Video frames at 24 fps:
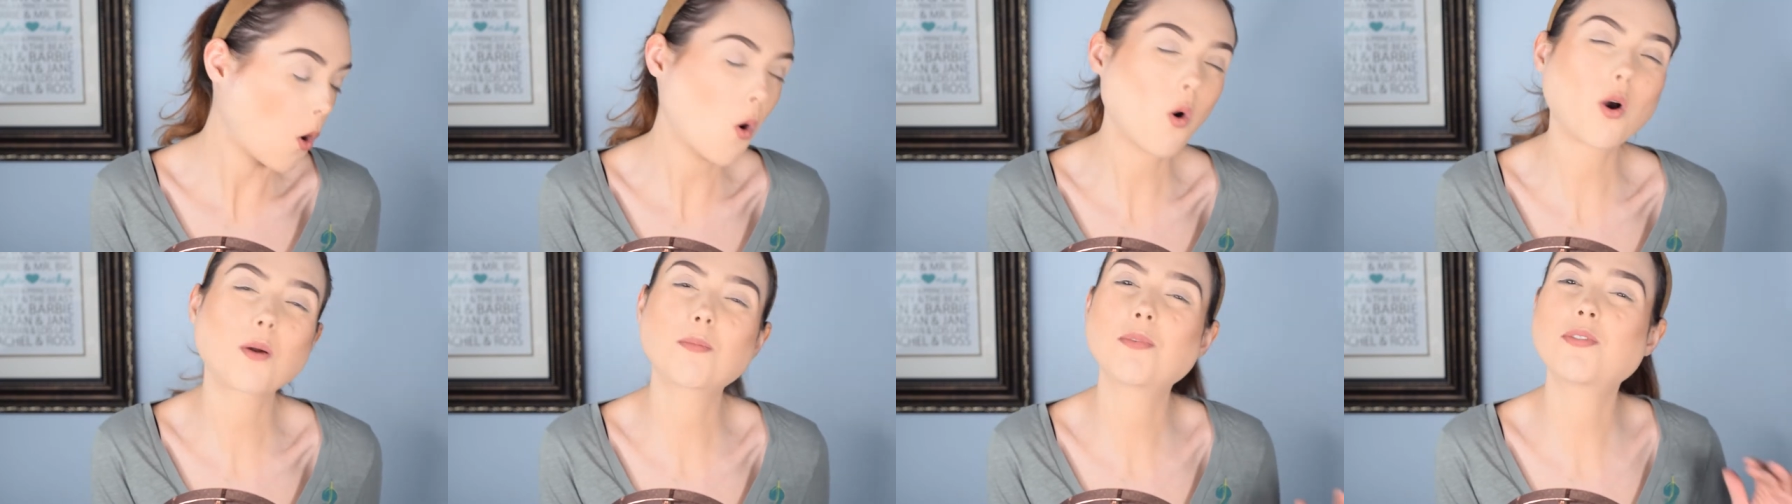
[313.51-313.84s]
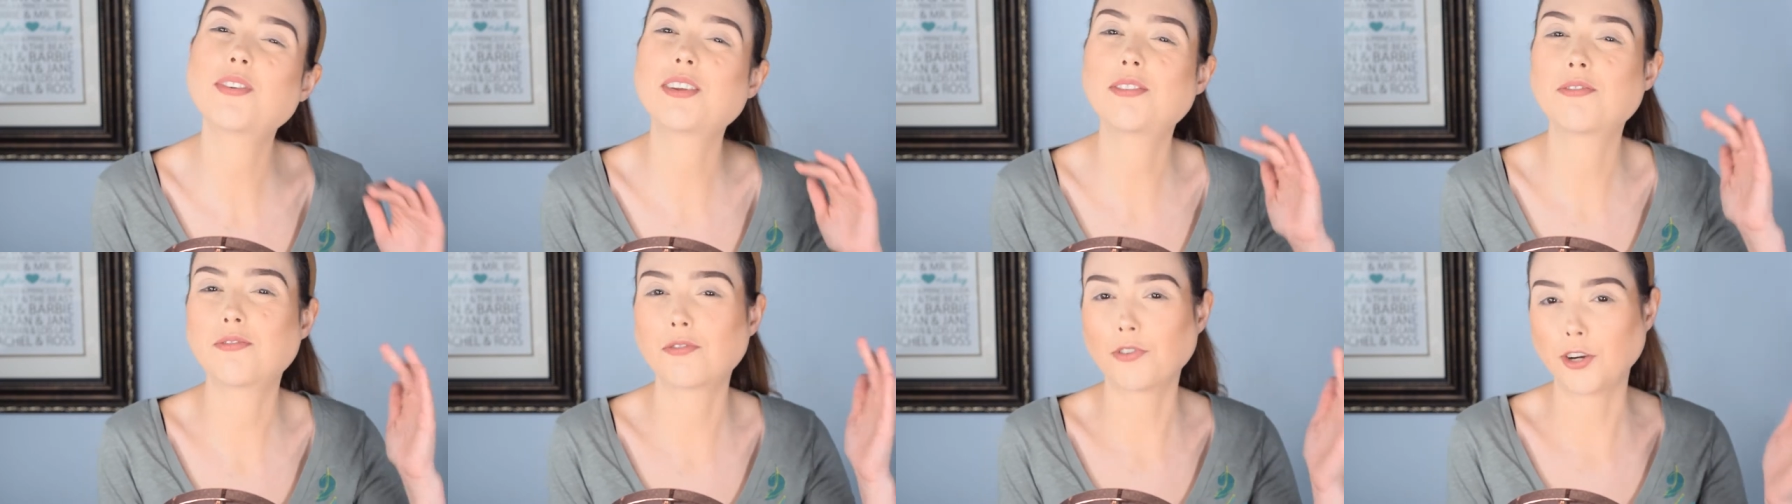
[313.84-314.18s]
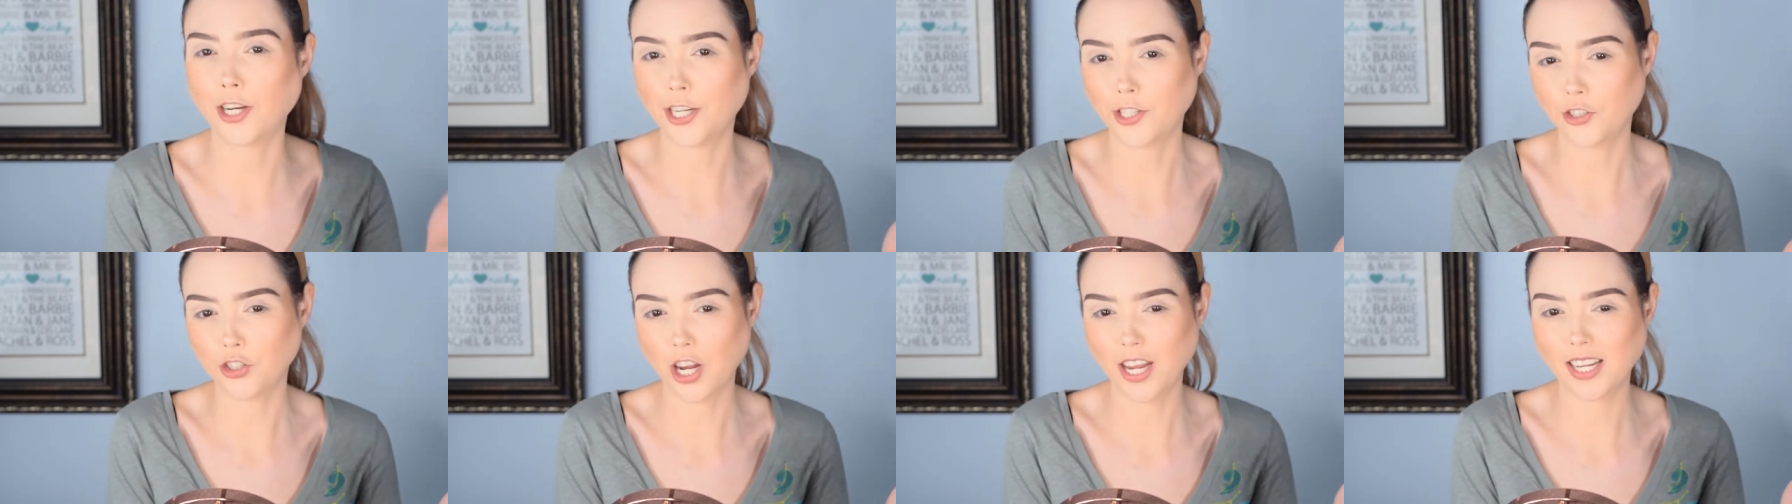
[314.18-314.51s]
horror movie
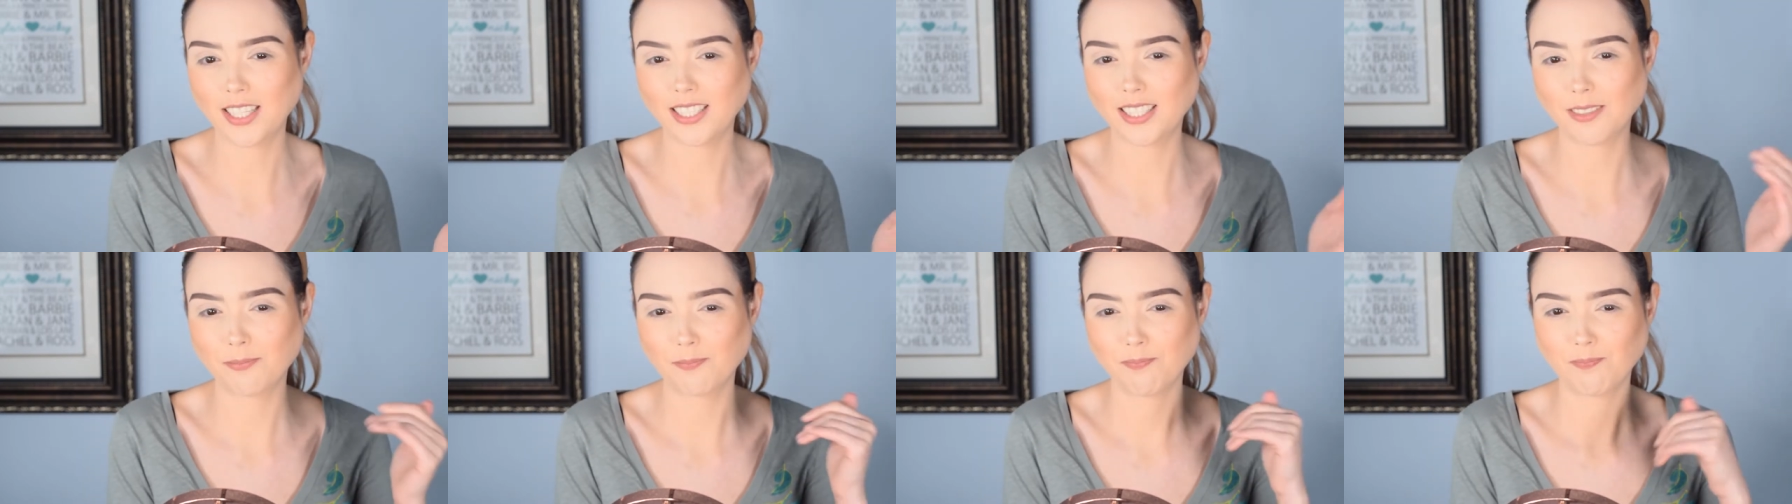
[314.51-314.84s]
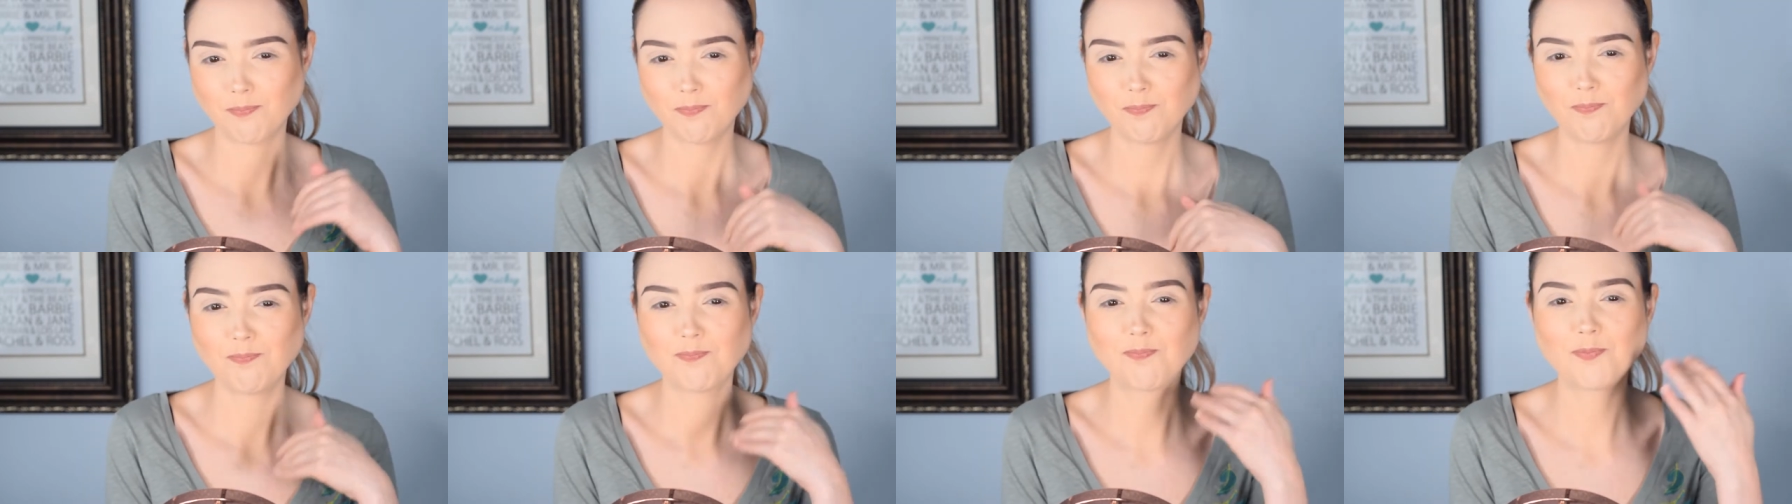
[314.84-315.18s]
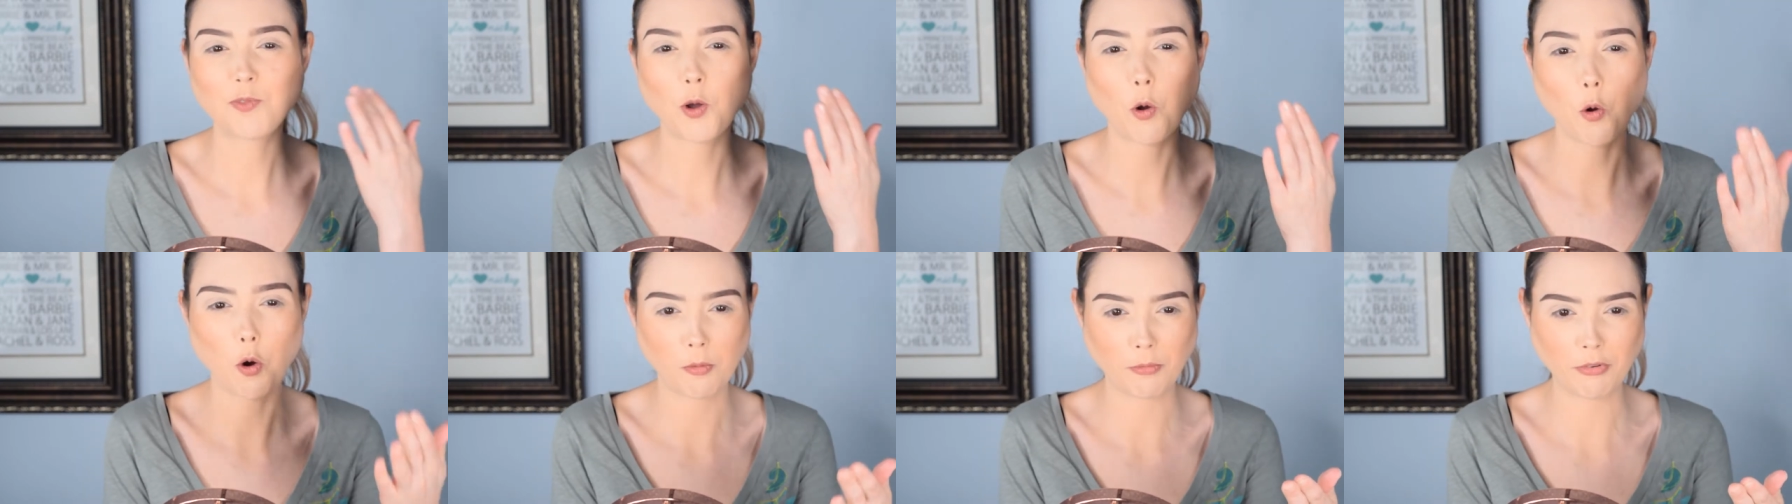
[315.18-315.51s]
franchise,
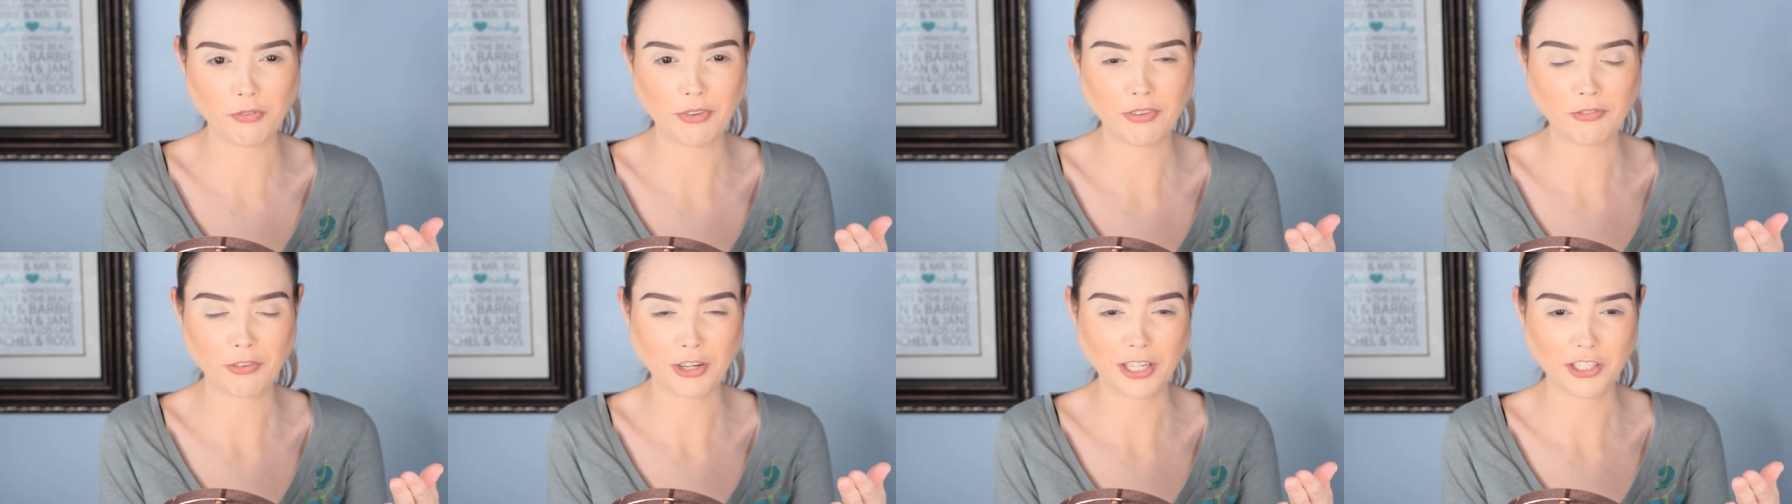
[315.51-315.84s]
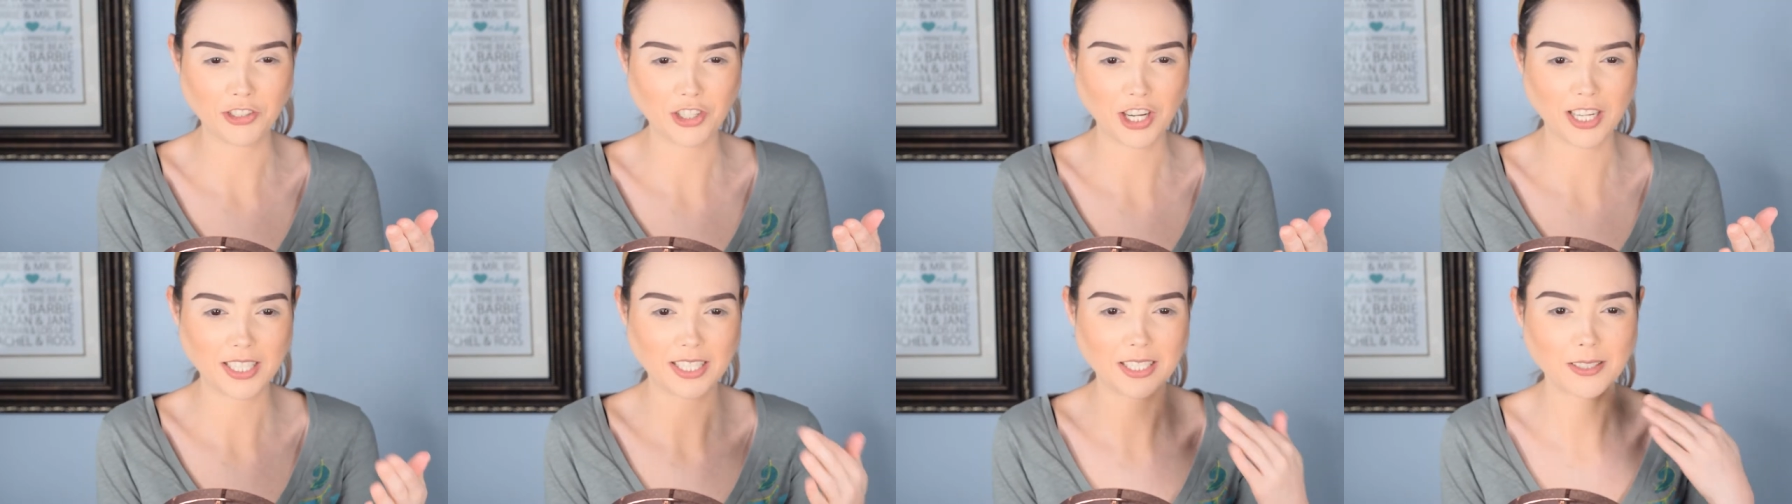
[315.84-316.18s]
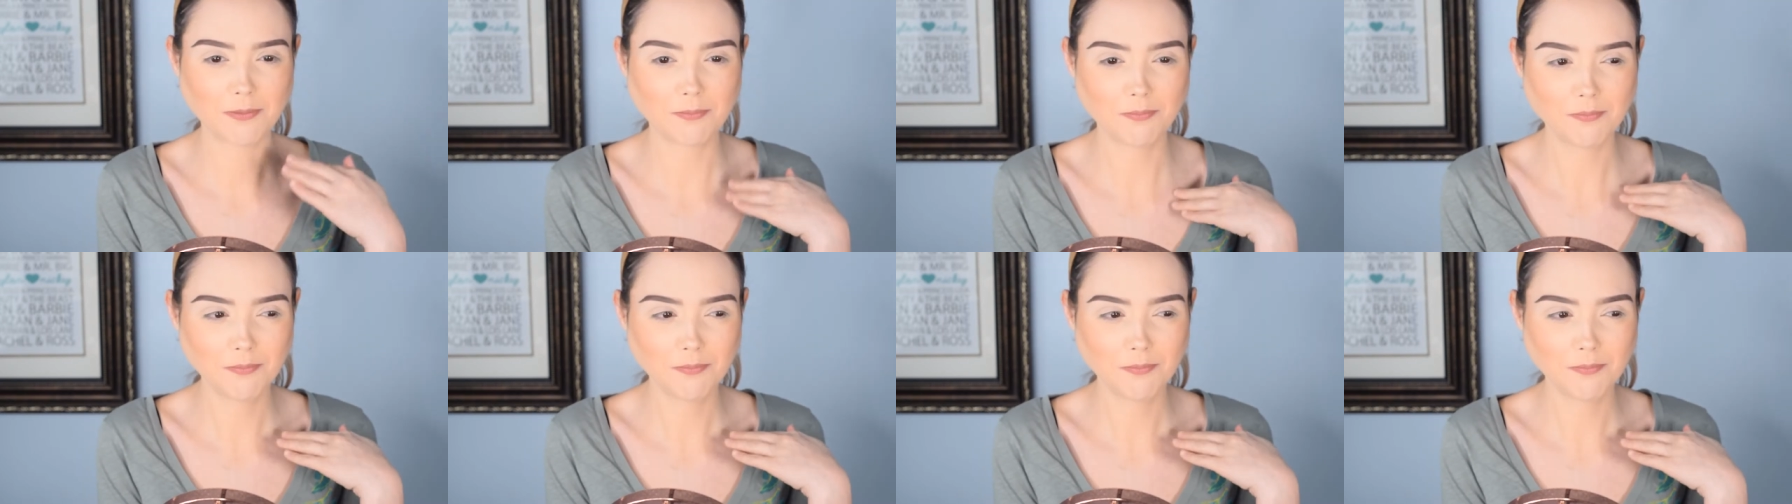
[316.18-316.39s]
horror movie franchise.